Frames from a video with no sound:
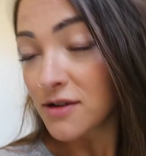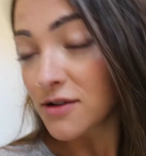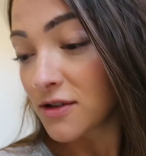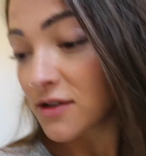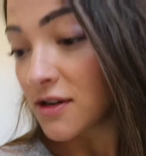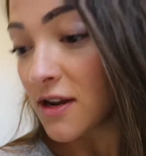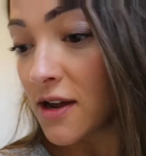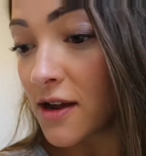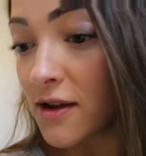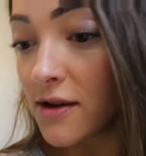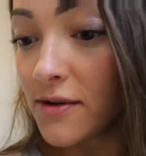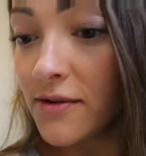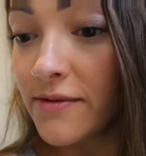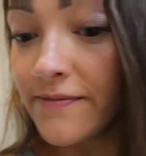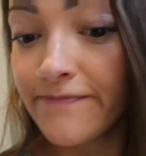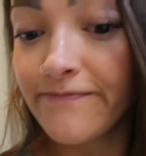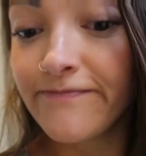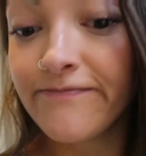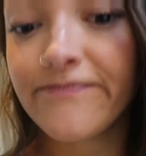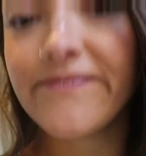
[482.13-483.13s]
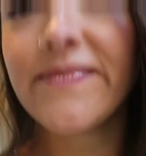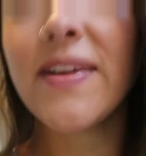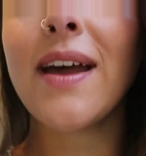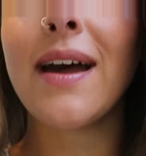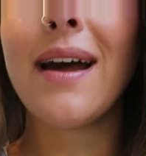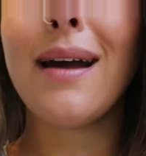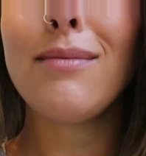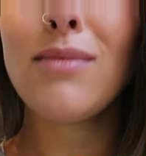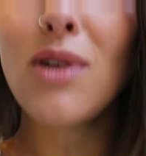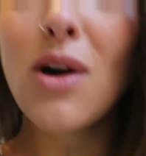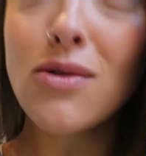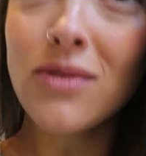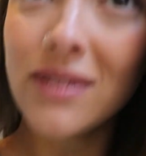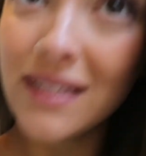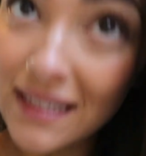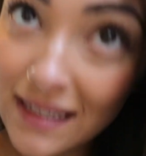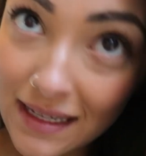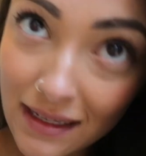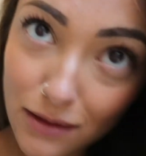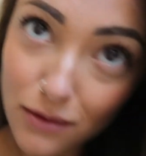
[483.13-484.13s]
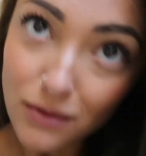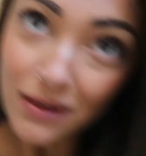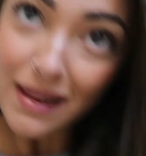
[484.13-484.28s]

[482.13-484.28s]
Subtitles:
So yeah, I'm gonna sit you